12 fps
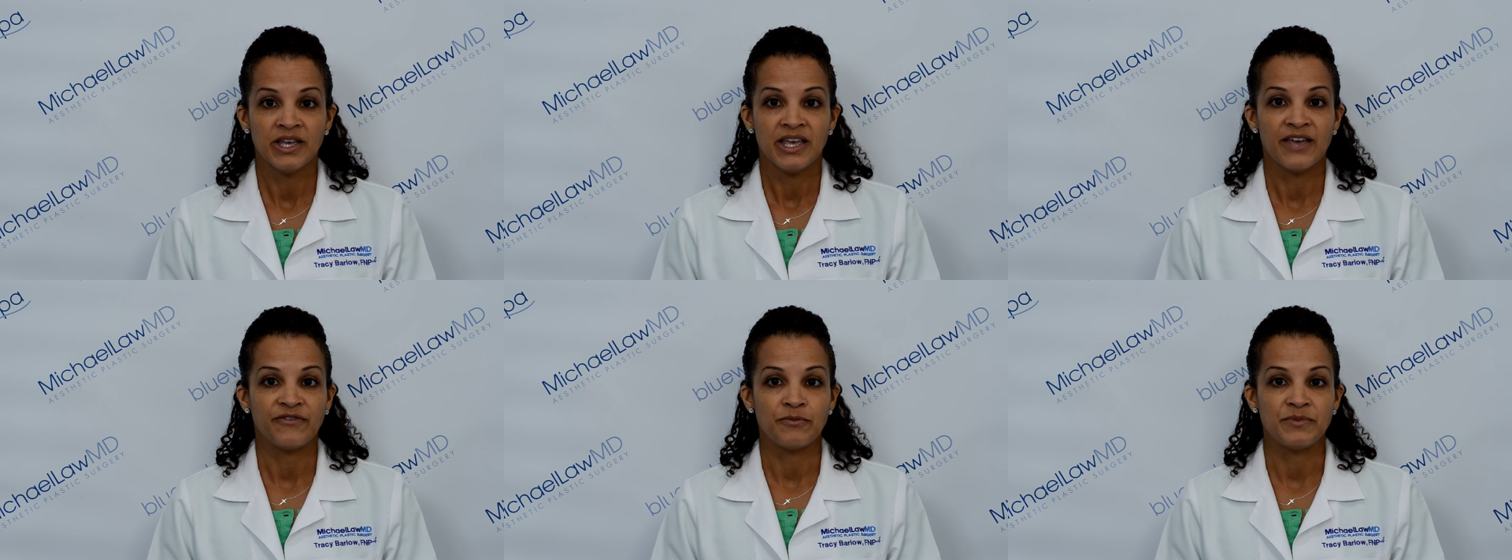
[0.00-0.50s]

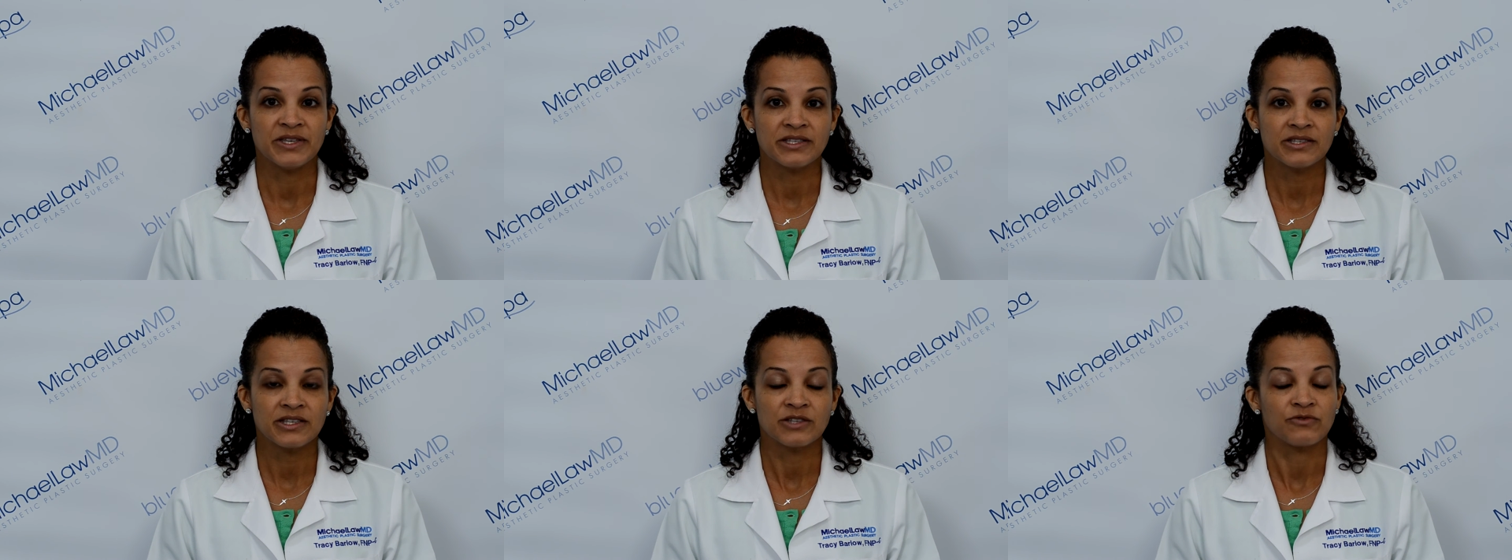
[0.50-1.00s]
If a
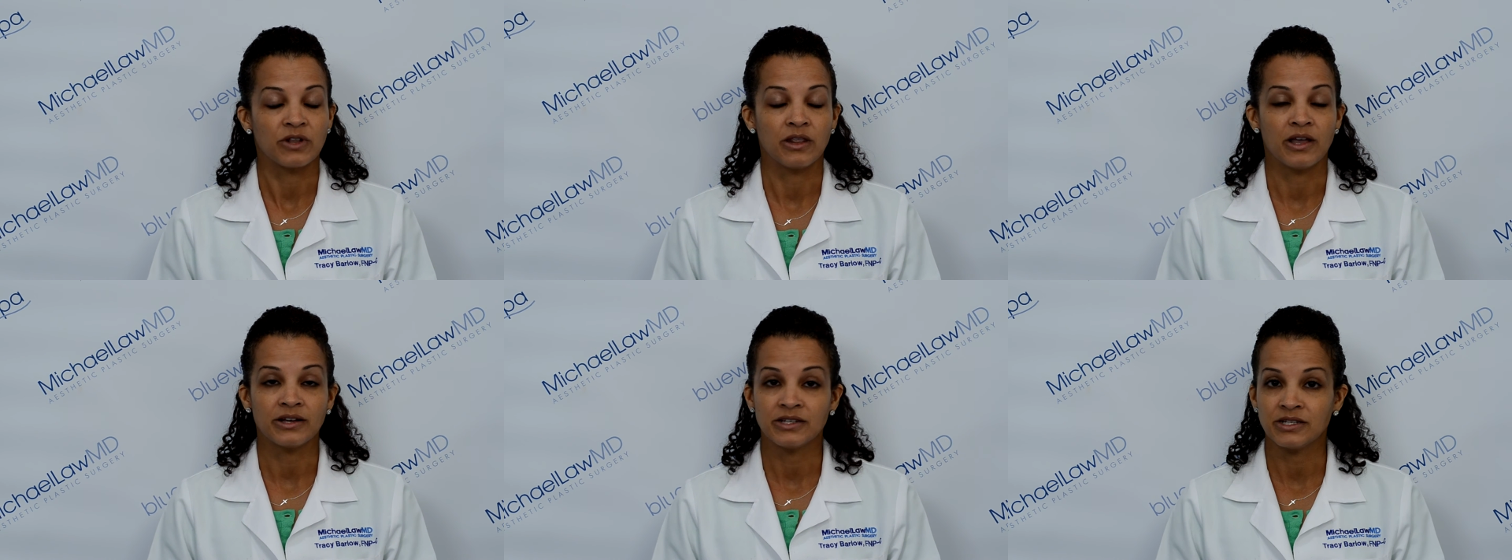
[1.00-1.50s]
business is
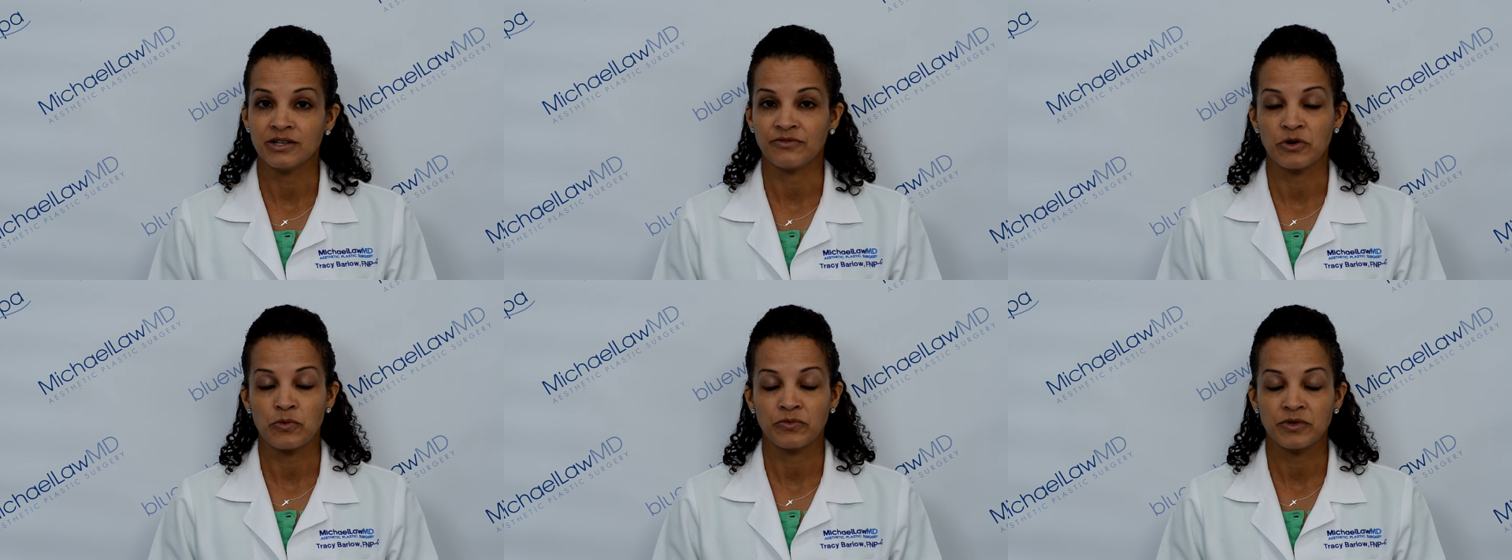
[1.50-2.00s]
reluctant to,
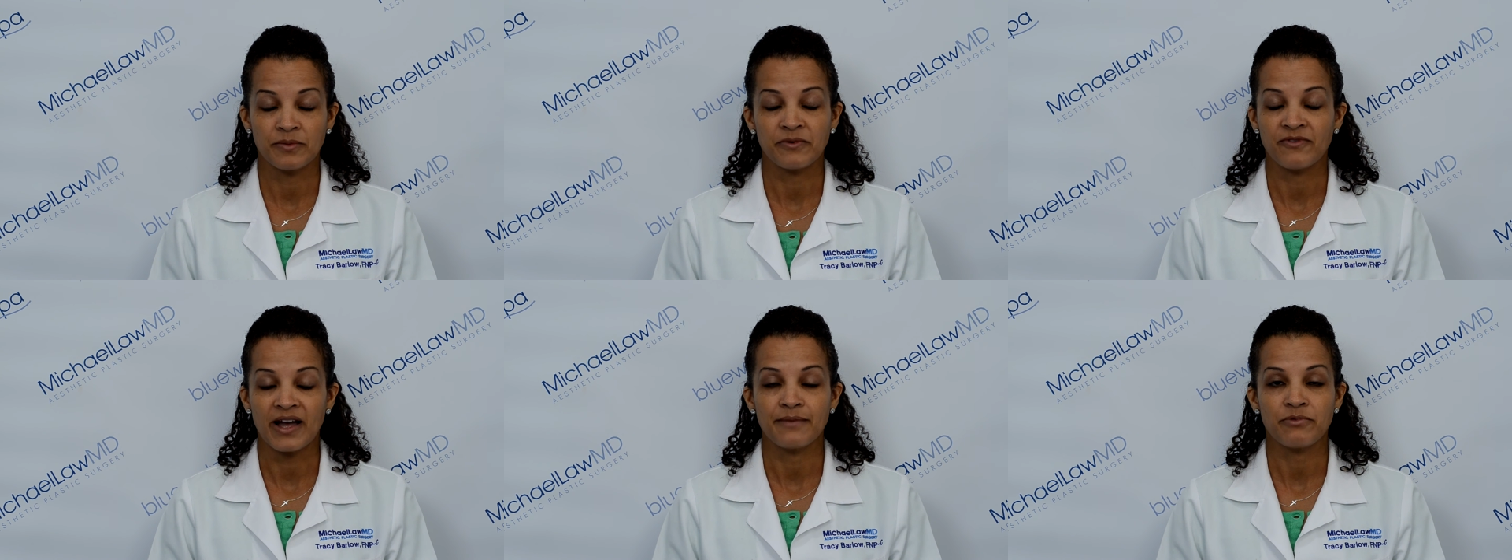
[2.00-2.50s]
to
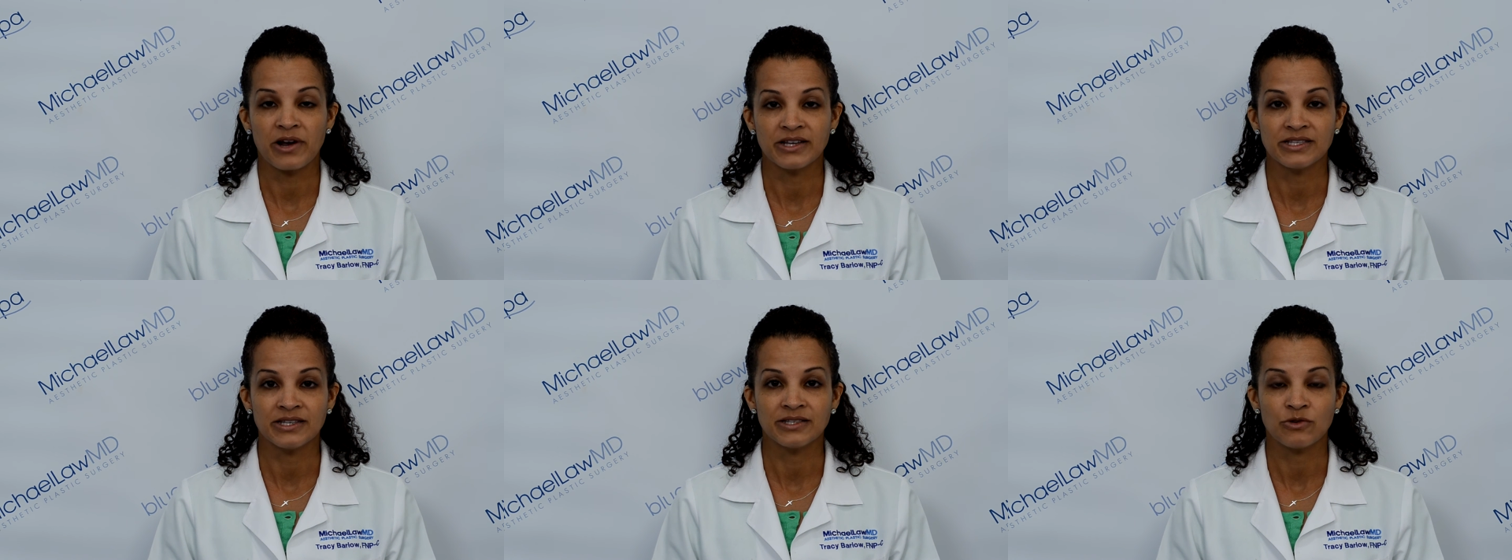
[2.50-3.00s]
provide
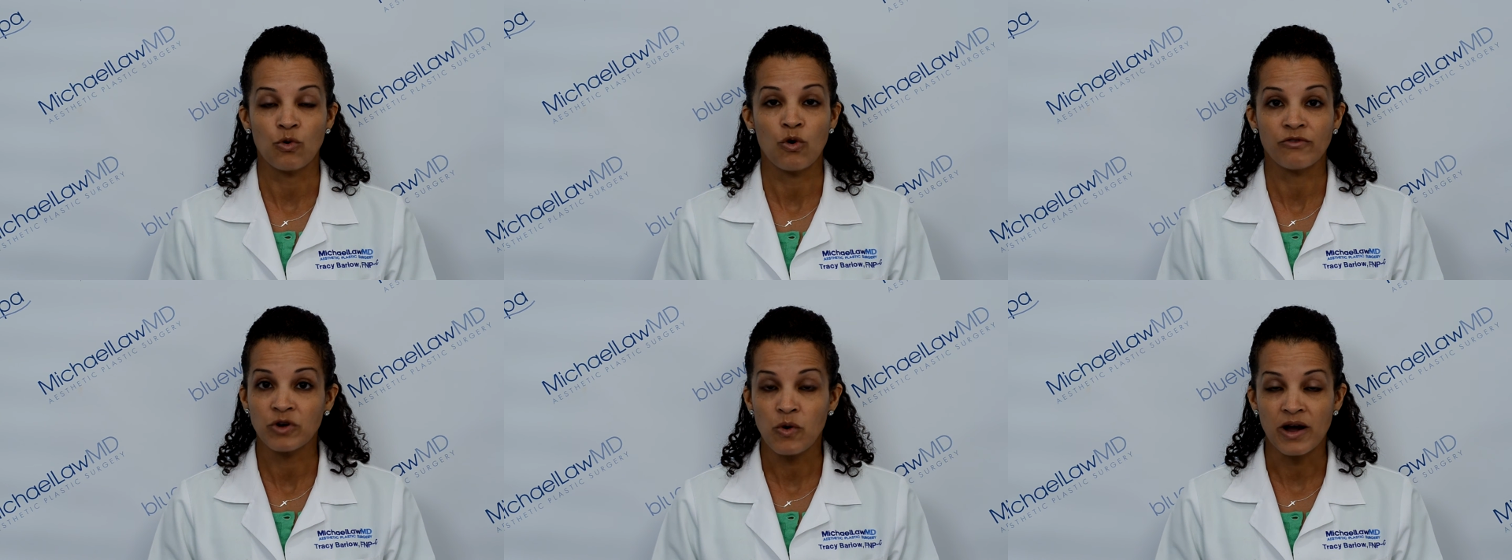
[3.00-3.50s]
prices or
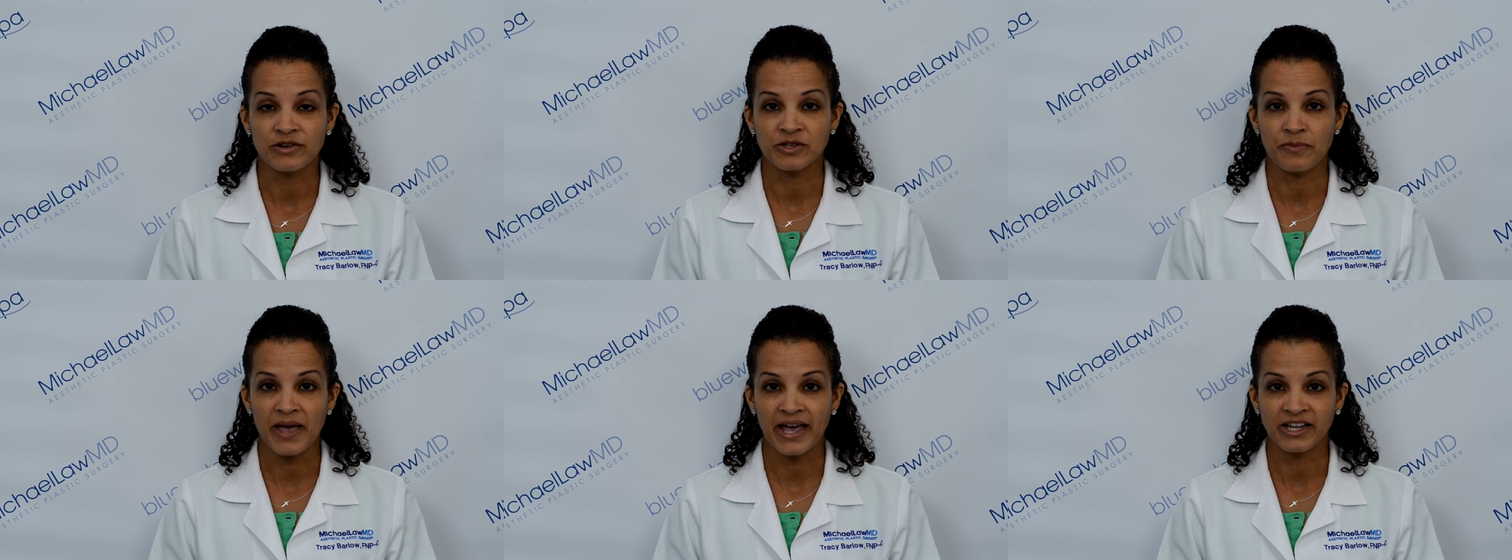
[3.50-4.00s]
requires a
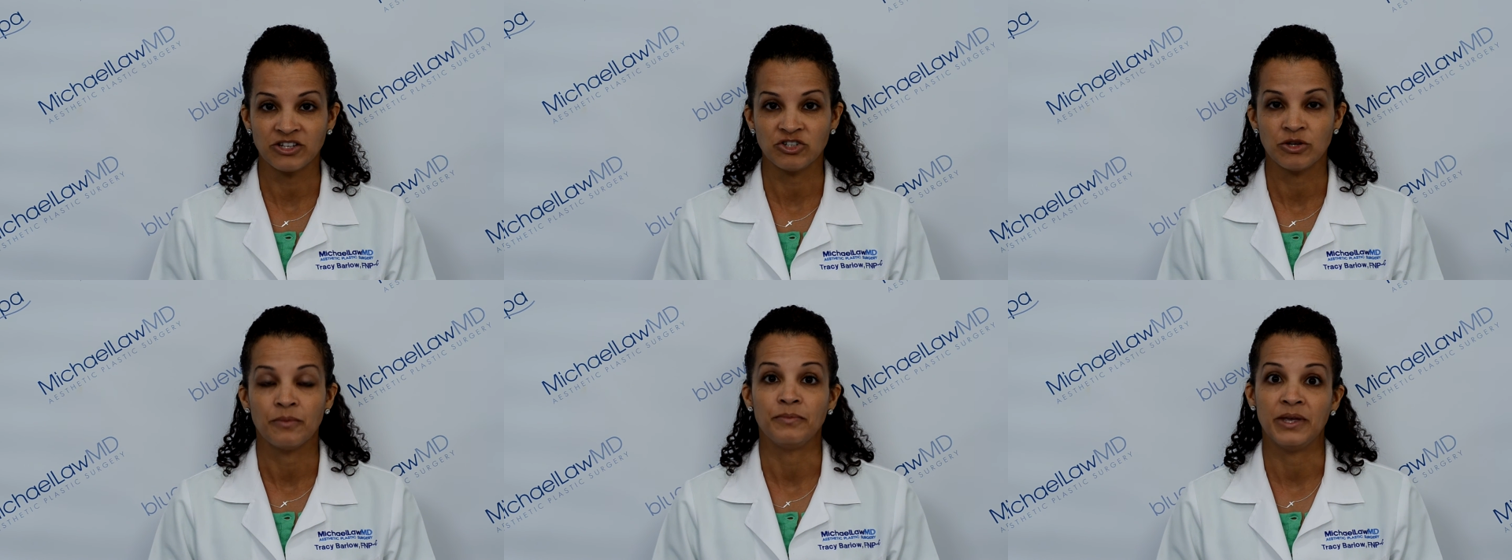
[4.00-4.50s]

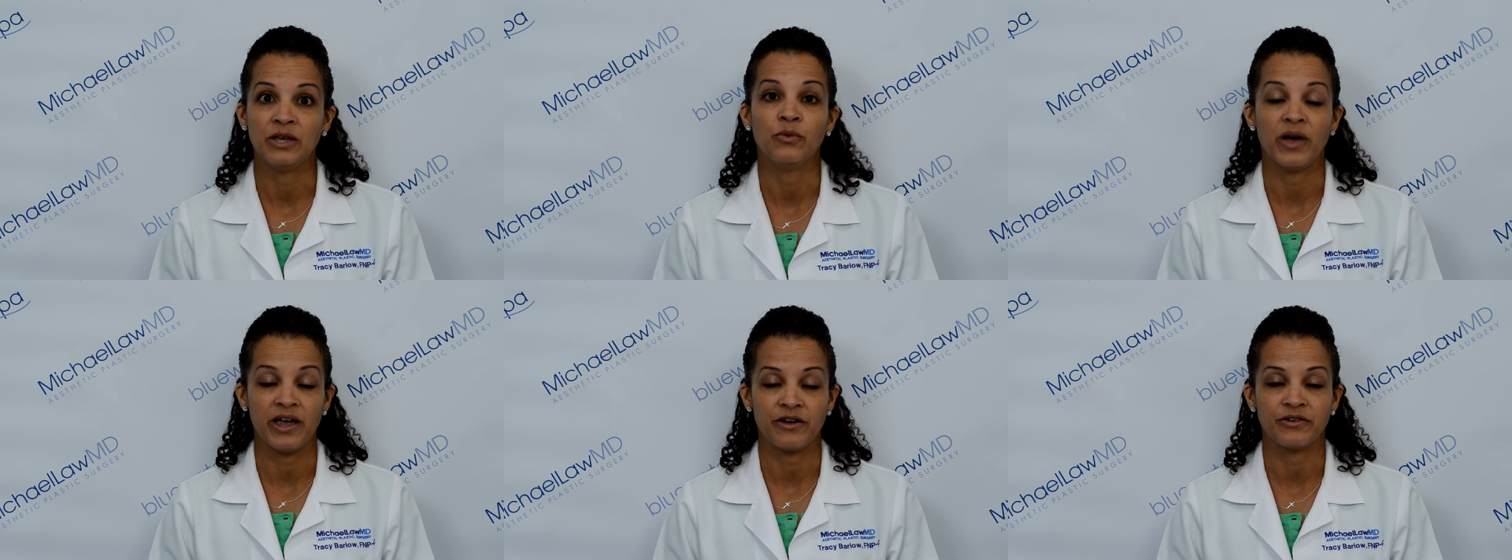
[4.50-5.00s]
package,
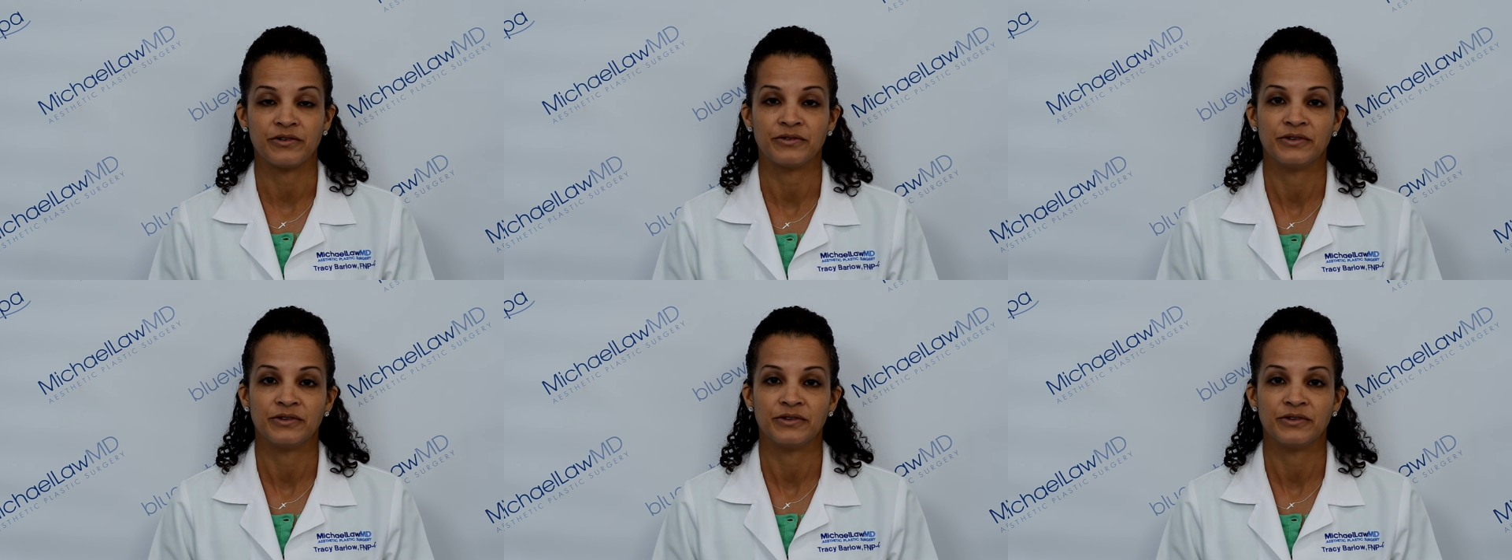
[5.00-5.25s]
beware.